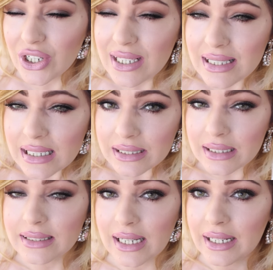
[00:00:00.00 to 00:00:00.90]
just a
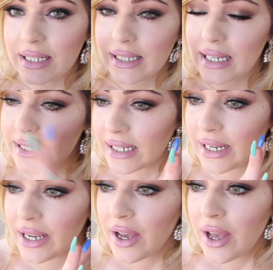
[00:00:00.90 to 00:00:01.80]
little tiny cat
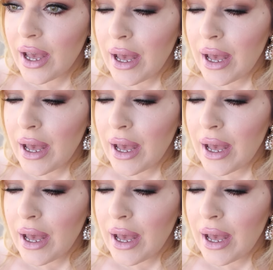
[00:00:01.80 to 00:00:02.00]
eye.